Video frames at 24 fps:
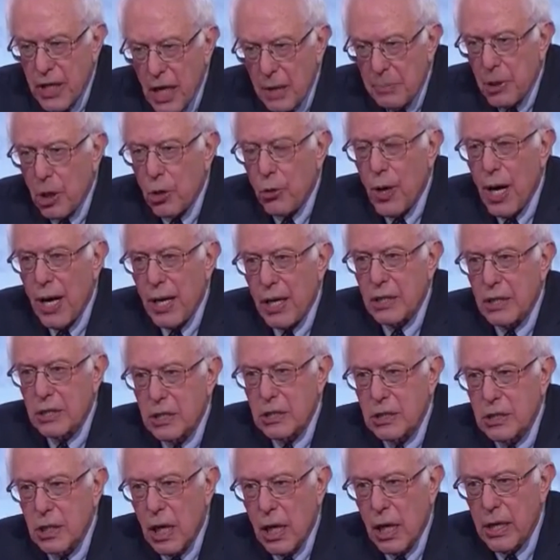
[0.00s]
Democratic
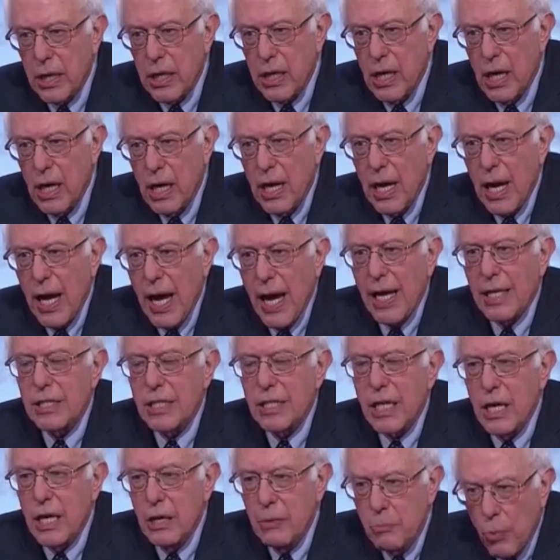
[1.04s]
society has
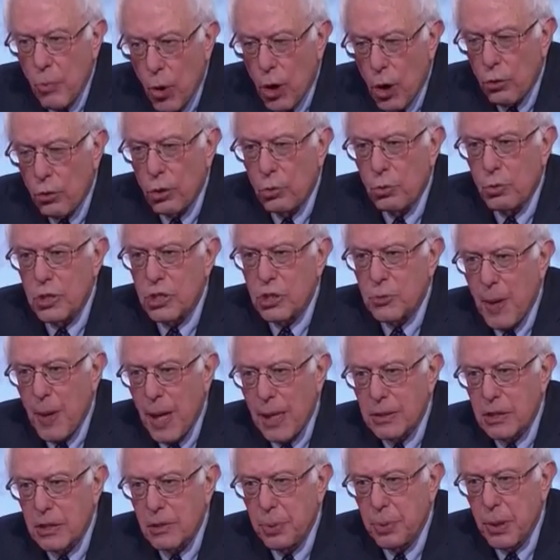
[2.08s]
a moral
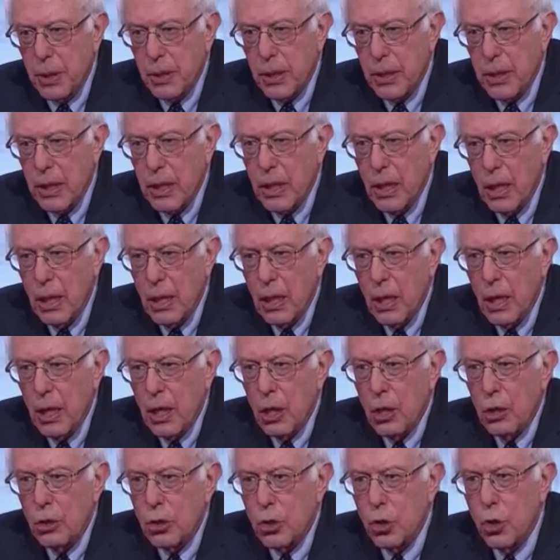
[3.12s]
responsibility
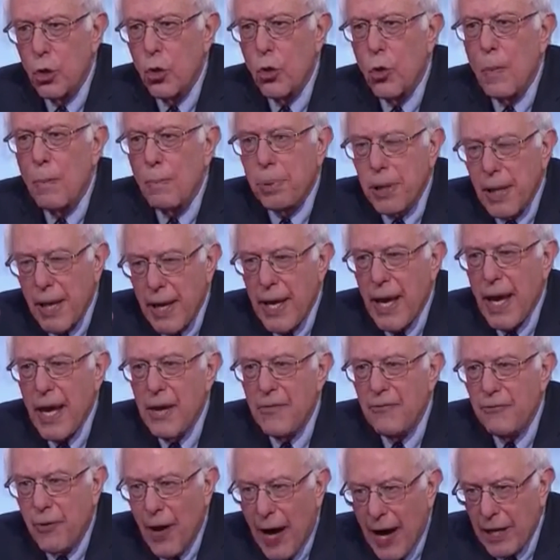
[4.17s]
to play a
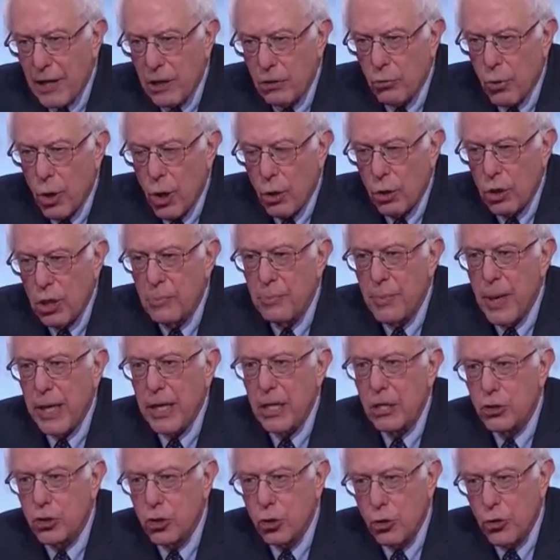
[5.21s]
vital role in
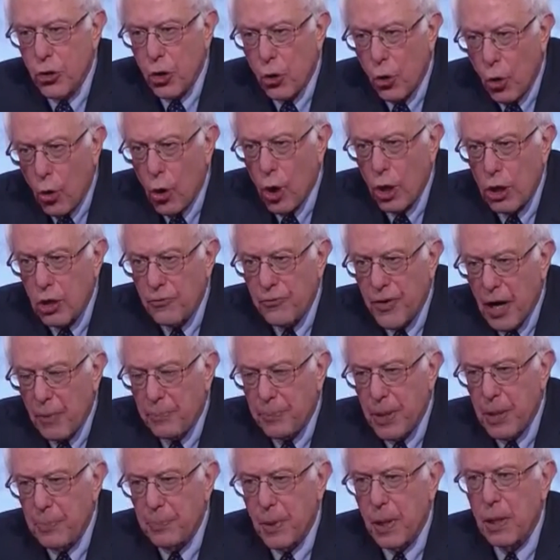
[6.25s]
making sure that all of our
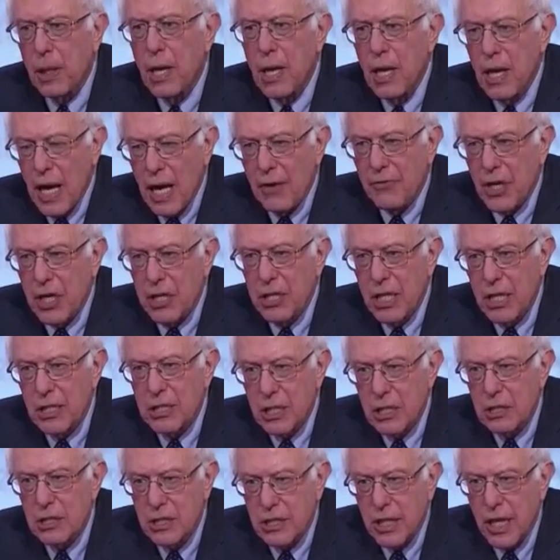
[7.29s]
people have a
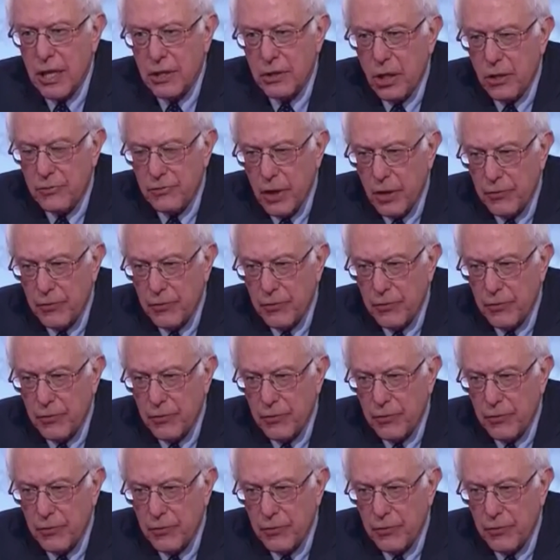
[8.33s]
decent standard of